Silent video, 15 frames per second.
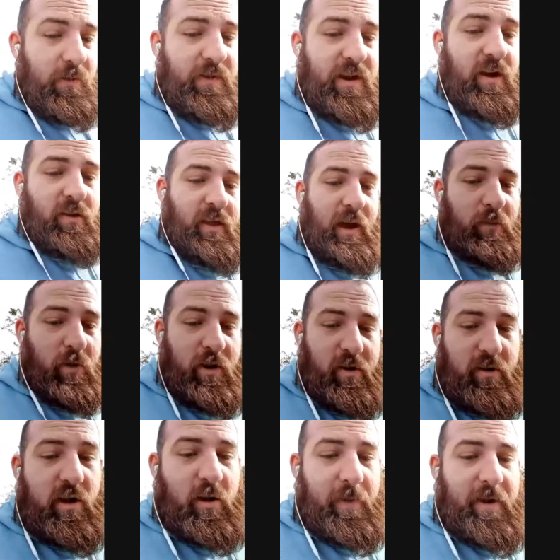with you on that one a
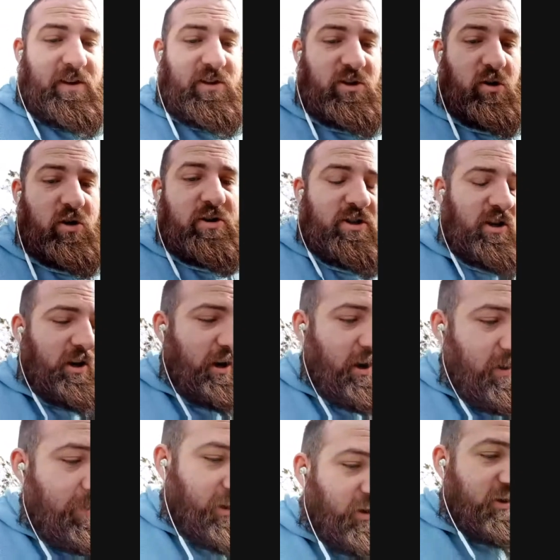little bit, George,
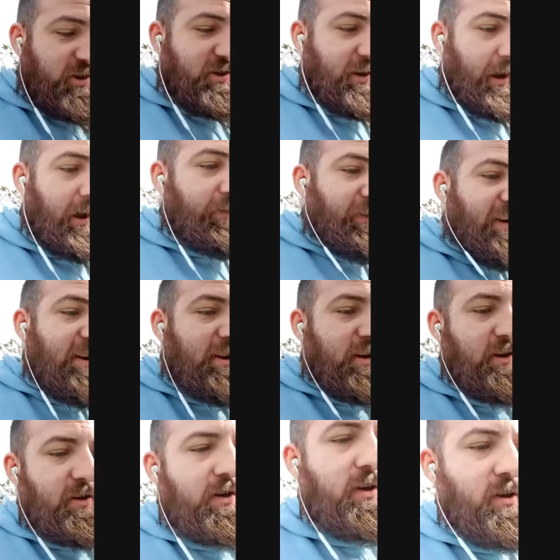because I
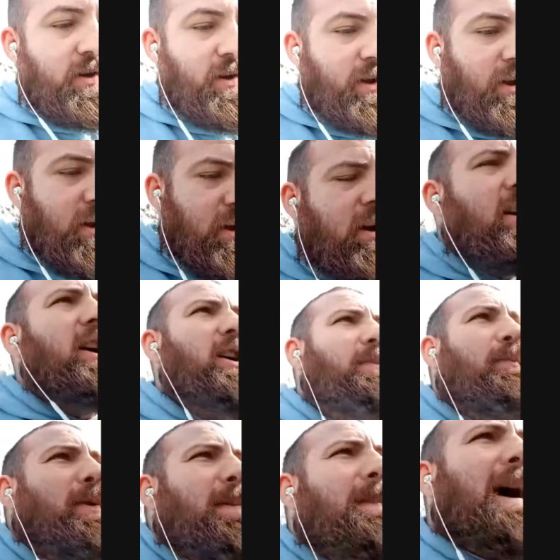think
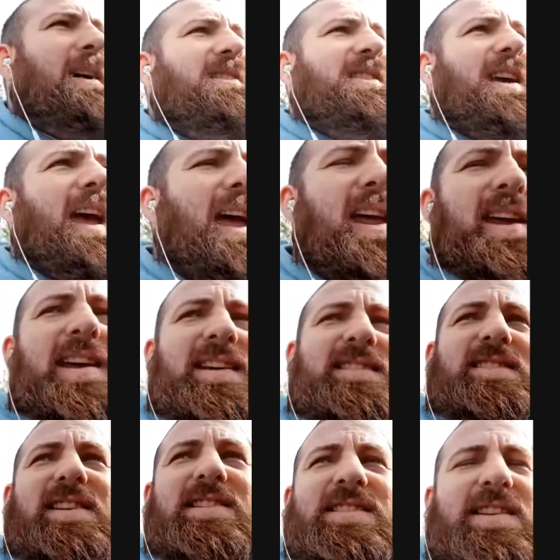with Mata,
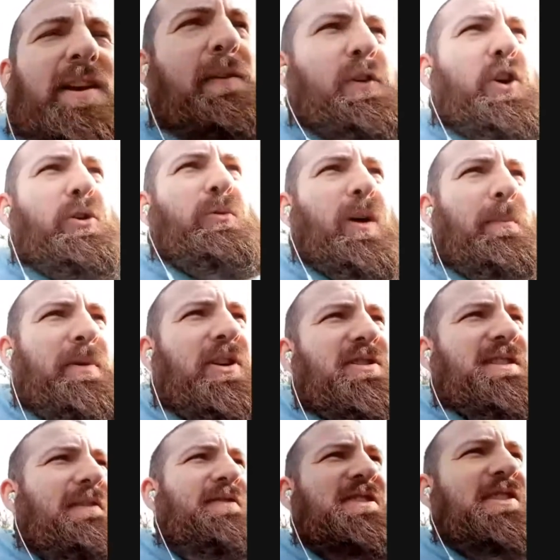it's a difficult one
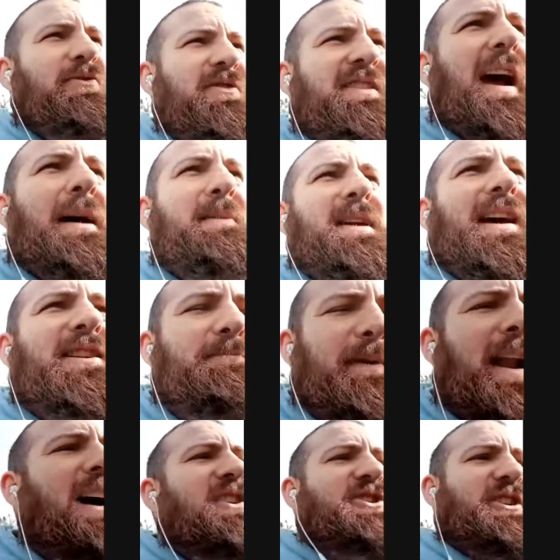because every single time he has
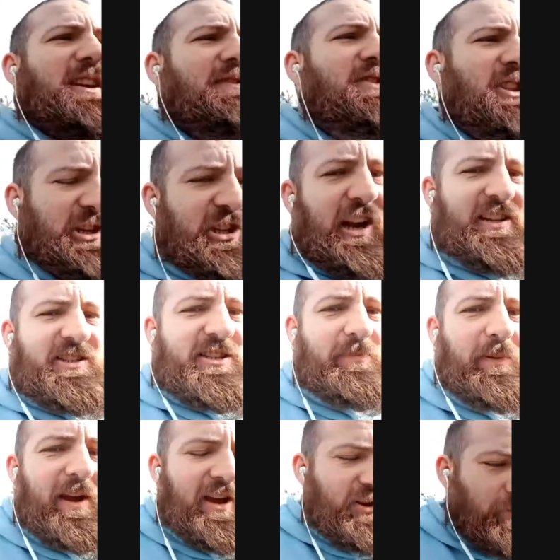been actually given the chance to
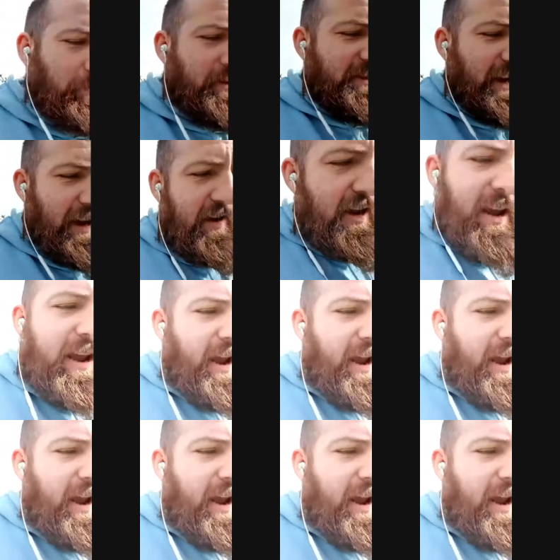play at number 10,